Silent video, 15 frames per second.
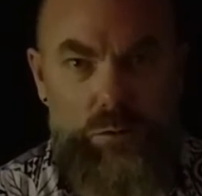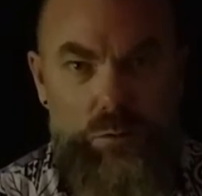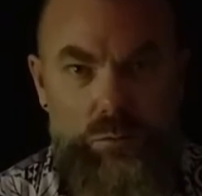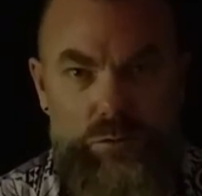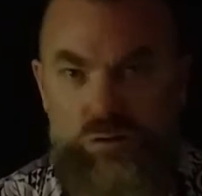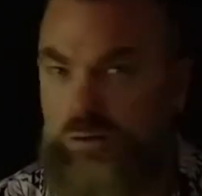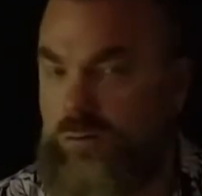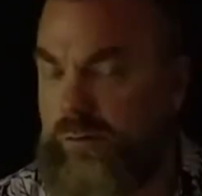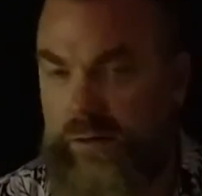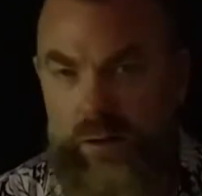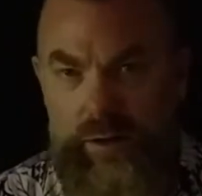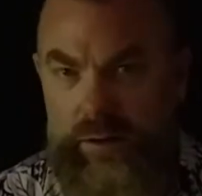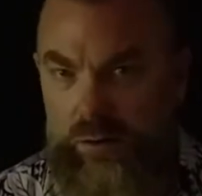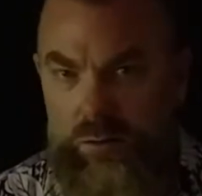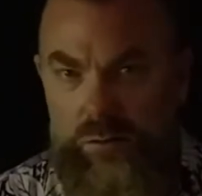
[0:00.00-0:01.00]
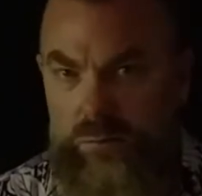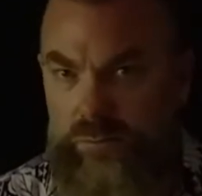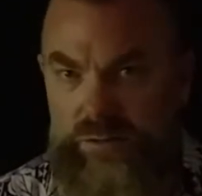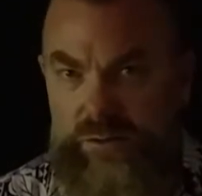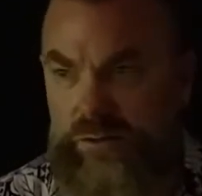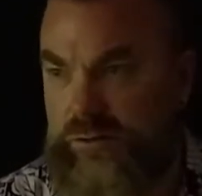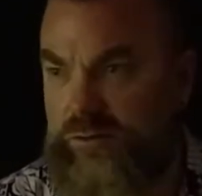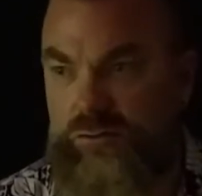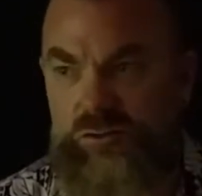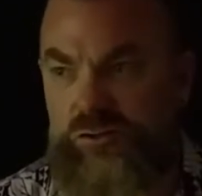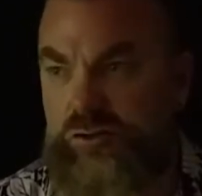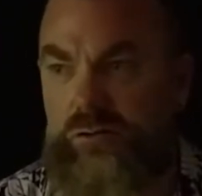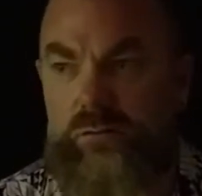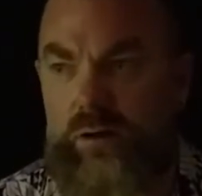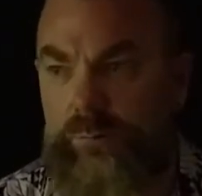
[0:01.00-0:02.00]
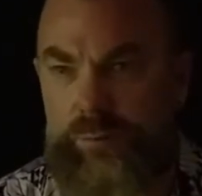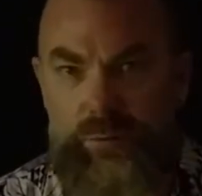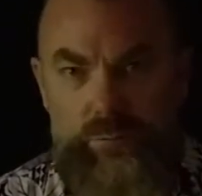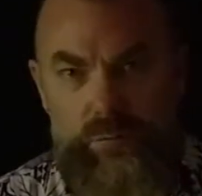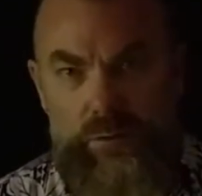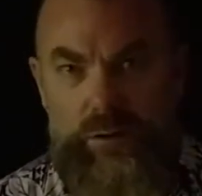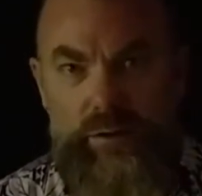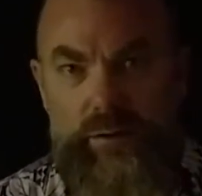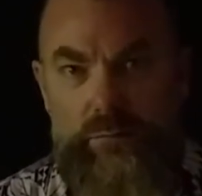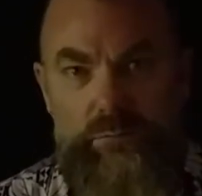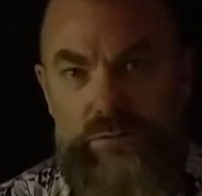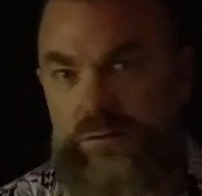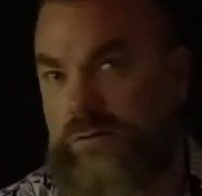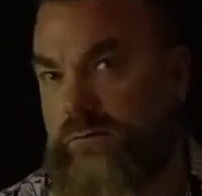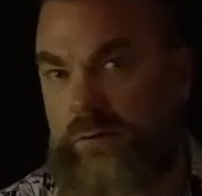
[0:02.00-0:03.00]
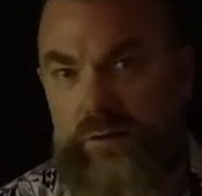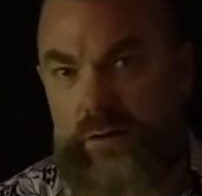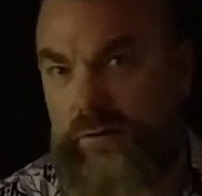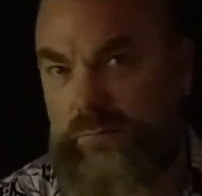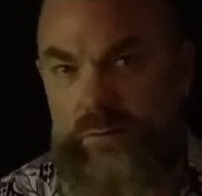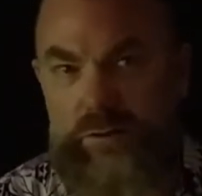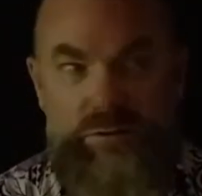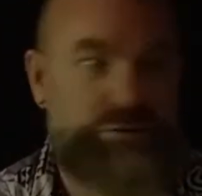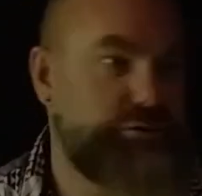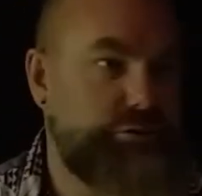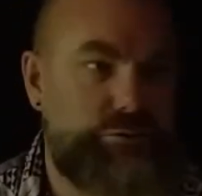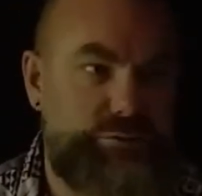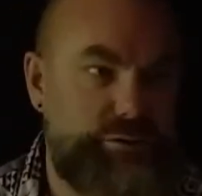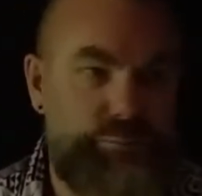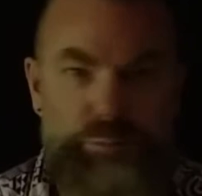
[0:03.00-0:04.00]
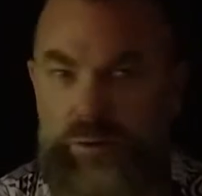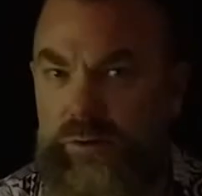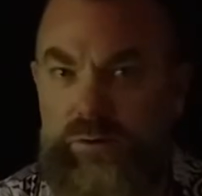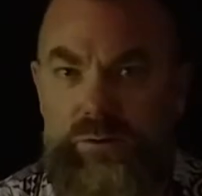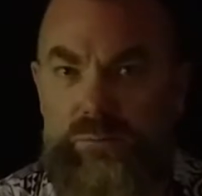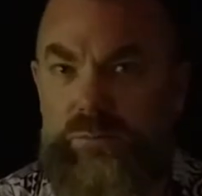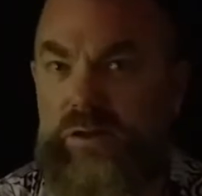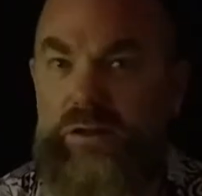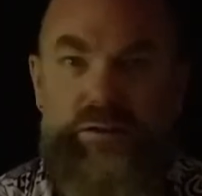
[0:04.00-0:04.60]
What's going on at home is going to show up at work, and what's going on at work shows up at home.